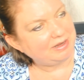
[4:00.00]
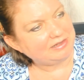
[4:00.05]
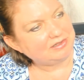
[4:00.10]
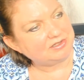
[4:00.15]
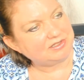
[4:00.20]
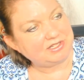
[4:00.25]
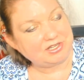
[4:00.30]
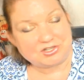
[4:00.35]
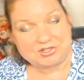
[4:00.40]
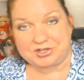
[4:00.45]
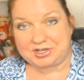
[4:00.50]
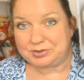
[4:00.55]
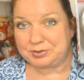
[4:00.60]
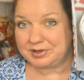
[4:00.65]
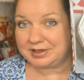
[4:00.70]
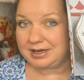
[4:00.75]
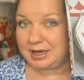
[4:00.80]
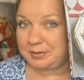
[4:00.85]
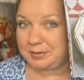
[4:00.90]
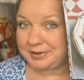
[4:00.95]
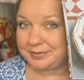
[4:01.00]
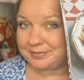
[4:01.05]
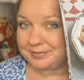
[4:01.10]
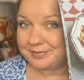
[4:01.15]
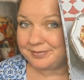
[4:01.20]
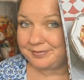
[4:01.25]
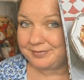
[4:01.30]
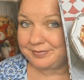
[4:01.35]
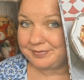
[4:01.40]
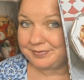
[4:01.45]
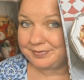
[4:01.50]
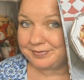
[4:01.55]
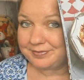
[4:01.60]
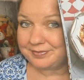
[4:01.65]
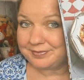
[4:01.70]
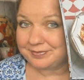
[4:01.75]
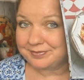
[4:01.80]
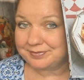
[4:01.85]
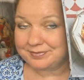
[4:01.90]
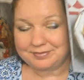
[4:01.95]
tagine with lemon.
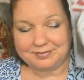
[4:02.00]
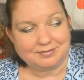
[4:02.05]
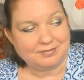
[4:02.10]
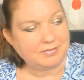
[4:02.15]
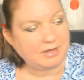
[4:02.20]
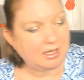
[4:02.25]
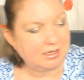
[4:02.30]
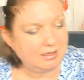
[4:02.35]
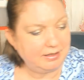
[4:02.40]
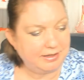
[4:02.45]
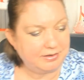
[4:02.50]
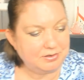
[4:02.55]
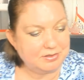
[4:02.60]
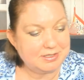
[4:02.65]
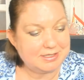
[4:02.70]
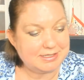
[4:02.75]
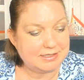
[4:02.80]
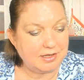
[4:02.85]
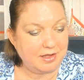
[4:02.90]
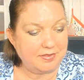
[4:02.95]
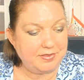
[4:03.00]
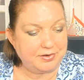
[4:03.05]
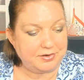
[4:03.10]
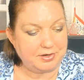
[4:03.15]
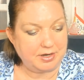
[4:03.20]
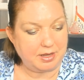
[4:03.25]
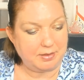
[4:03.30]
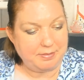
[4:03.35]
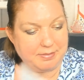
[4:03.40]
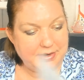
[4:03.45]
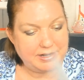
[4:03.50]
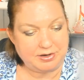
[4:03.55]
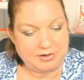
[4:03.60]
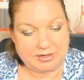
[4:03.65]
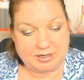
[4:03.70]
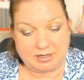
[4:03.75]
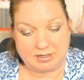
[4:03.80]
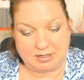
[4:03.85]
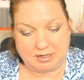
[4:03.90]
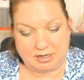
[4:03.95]
Little Southern
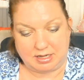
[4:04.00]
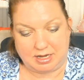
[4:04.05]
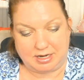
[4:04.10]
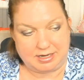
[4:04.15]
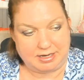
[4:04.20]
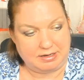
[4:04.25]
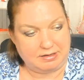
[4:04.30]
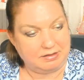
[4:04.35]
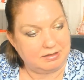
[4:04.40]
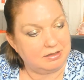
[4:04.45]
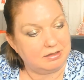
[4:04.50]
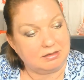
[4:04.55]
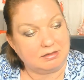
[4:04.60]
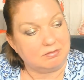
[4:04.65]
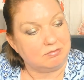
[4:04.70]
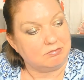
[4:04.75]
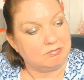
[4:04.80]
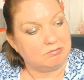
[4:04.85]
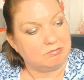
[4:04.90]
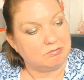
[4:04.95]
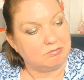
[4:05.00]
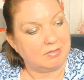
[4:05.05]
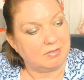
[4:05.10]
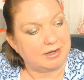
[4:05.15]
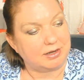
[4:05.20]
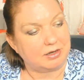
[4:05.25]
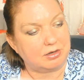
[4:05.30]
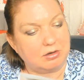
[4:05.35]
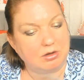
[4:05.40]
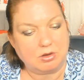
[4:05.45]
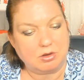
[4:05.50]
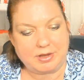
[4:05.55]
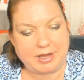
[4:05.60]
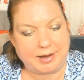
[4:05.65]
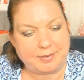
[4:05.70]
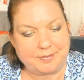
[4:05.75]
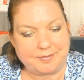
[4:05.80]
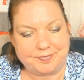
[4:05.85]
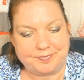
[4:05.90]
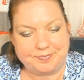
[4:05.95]
American I there, okay.
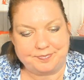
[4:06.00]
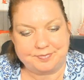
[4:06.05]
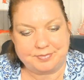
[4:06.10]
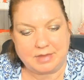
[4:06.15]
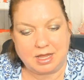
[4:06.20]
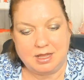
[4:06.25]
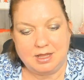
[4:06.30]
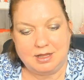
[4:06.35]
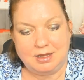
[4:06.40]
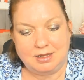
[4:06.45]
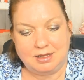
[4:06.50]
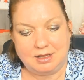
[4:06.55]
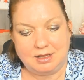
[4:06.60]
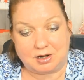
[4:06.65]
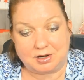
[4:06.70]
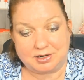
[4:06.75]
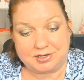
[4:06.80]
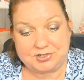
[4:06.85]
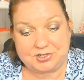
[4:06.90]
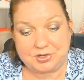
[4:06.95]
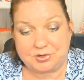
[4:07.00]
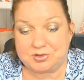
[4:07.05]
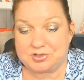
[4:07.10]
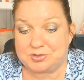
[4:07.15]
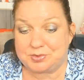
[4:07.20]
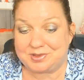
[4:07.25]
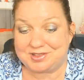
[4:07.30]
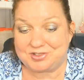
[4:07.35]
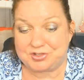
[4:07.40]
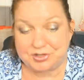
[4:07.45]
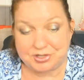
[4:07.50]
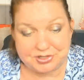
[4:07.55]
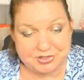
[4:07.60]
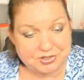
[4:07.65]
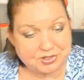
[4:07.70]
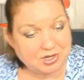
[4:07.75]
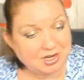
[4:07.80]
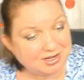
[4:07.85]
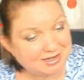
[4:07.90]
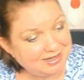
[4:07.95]
Artichokes with
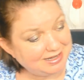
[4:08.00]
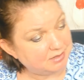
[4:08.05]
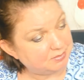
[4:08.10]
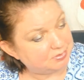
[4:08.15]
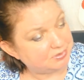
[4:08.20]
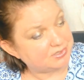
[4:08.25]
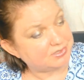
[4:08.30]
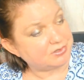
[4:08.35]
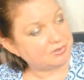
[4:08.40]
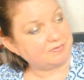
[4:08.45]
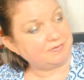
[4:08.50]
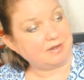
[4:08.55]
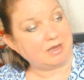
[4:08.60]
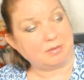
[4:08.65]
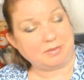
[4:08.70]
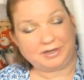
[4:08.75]
ginger, honey, and preserved lemon.